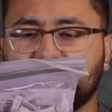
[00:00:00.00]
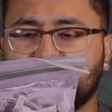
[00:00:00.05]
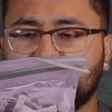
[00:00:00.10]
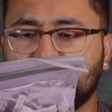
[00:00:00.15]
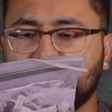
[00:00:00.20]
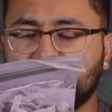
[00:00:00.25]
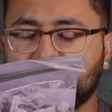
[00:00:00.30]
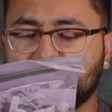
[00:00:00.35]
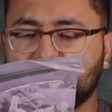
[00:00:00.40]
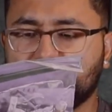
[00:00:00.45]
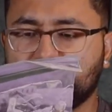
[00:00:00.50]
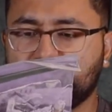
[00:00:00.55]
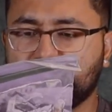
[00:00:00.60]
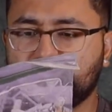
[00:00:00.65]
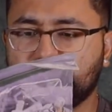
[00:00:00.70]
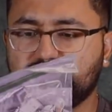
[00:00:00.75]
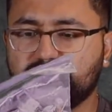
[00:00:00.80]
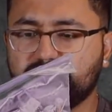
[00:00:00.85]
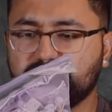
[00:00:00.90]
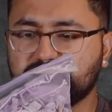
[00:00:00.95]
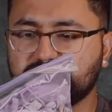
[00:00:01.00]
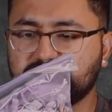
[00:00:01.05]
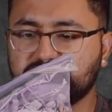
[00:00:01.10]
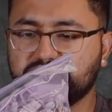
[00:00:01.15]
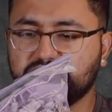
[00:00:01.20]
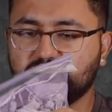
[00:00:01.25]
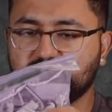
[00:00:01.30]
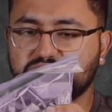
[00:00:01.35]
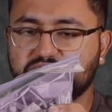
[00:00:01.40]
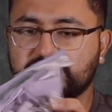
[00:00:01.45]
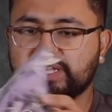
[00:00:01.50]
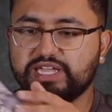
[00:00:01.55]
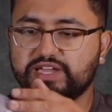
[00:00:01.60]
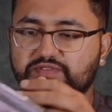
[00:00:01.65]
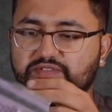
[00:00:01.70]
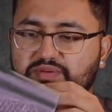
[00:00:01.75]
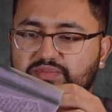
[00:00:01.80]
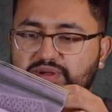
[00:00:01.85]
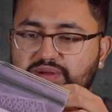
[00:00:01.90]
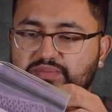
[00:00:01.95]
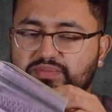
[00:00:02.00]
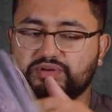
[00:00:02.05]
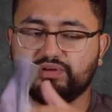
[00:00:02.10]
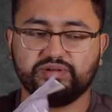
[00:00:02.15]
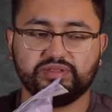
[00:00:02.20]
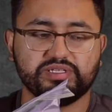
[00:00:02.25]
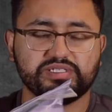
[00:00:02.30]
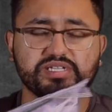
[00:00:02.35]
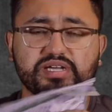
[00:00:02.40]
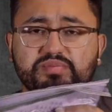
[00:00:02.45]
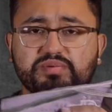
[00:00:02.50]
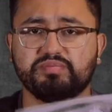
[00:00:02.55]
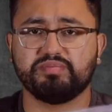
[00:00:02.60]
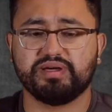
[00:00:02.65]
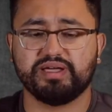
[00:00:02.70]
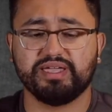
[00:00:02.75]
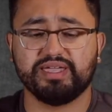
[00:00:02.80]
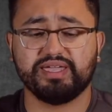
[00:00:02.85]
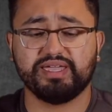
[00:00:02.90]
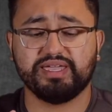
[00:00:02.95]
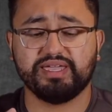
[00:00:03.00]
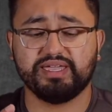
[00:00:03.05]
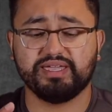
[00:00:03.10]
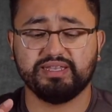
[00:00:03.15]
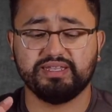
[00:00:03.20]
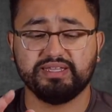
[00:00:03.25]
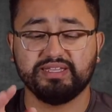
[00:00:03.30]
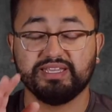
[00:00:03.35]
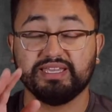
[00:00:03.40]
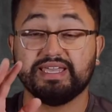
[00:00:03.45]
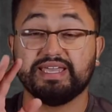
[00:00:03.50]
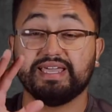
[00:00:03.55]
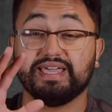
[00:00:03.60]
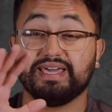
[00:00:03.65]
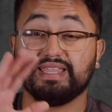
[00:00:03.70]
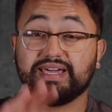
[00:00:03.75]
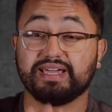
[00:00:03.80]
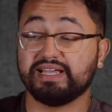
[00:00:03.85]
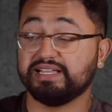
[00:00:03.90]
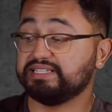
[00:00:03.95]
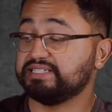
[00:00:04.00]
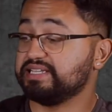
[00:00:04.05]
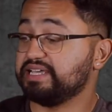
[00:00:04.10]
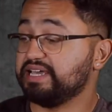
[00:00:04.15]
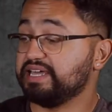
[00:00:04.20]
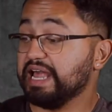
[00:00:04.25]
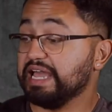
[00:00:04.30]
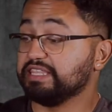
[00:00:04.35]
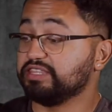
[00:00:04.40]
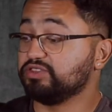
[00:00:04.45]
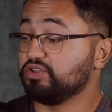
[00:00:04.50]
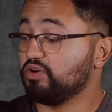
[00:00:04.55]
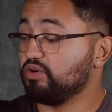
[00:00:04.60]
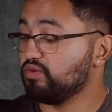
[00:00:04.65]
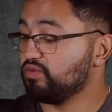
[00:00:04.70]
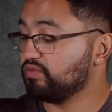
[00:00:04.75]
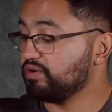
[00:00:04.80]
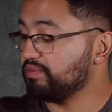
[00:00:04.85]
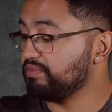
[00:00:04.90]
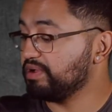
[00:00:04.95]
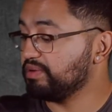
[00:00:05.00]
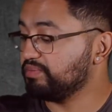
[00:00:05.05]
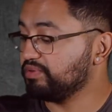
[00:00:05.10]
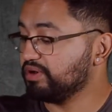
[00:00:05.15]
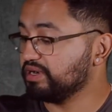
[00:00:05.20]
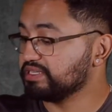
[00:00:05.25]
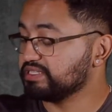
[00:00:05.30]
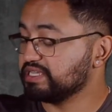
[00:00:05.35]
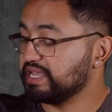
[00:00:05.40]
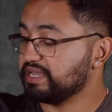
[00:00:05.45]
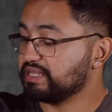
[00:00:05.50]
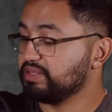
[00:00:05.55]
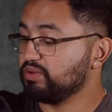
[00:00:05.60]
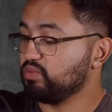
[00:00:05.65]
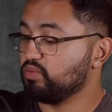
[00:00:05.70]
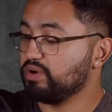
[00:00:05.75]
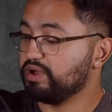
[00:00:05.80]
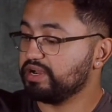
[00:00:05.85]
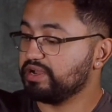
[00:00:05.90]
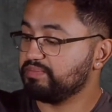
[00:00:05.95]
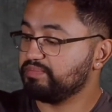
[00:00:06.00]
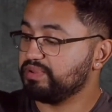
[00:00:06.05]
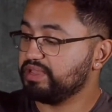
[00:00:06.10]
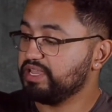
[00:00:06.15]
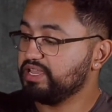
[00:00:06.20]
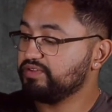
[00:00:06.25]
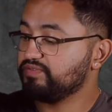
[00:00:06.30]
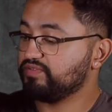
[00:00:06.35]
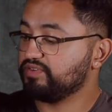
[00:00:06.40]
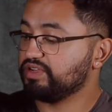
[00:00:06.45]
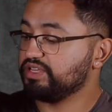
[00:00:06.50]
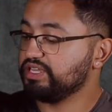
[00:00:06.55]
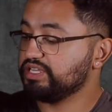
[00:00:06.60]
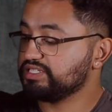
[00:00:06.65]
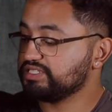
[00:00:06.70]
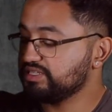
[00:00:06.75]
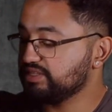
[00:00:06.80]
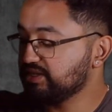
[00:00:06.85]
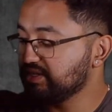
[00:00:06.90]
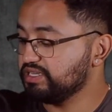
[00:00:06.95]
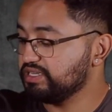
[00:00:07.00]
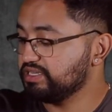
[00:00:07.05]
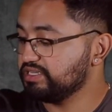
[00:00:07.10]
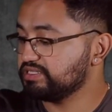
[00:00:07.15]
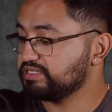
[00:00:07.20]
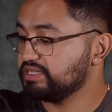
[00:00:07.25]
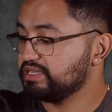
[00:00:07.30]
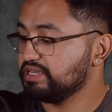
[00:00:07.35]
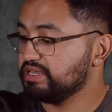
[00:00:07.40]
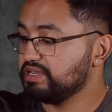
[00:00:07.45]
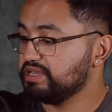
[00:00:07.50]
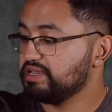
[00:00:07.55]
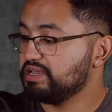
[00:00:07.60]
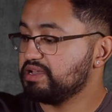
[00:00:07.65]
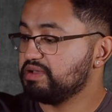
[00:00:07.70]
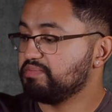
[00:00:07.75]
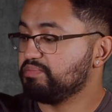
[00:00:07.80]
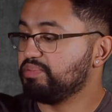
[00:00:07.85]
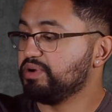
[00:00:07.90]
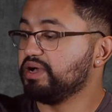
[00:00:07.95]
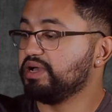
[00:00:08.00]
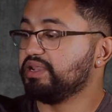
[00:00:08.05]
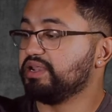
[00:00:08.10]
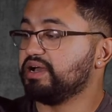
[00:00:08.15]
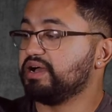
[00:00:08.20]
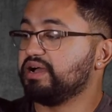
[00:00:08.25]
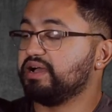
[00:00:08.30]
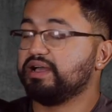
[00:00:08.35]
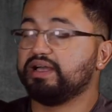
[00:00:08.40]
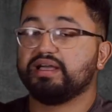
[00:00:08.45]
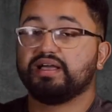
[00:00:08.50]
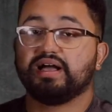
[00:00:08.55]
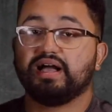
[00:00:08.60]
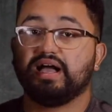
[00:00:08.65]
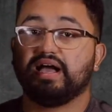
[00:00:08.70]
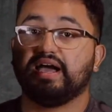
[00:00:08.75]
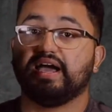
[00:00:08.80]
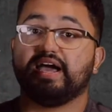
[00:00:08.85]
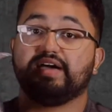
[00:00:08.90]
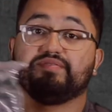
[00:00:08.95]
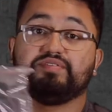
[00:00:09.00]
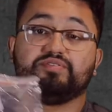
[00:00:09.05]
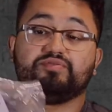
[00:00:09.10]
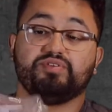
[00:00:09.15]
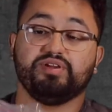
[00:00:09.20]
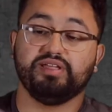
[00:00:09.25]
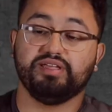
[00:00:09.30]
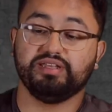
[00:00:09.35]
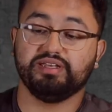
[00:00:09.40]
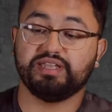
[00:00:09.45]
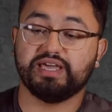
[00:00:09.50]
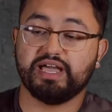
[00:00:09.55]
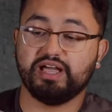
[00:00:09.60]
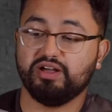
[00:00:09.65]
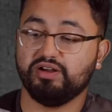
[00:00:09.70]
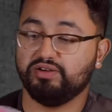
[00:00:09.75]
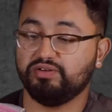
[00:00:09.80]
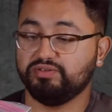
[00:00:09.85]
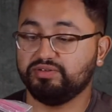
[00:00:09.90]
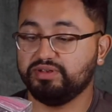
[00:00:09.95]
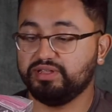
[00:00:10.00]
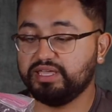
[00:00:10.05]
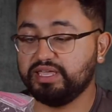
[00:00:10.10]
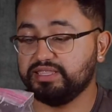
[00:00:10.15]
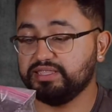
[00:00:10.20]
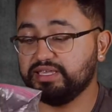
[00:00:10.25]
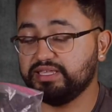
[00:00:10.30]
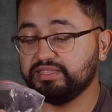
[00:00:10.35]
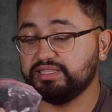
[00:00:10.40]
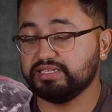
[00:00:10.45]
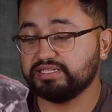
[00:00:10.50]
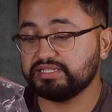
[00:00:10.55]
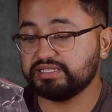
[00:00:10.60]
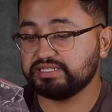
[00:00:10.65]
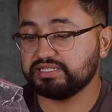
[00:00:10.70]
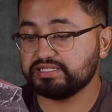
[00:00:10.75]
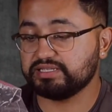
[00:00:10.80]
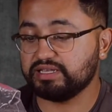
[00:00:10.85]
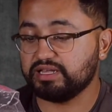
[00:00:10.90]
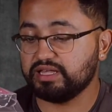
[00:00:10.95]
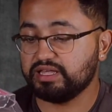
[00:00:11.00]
the other person, which I can't remember to the top of my head. And like I said, I don't remember exactly what I paid for each of these, but I have it written down. And then this is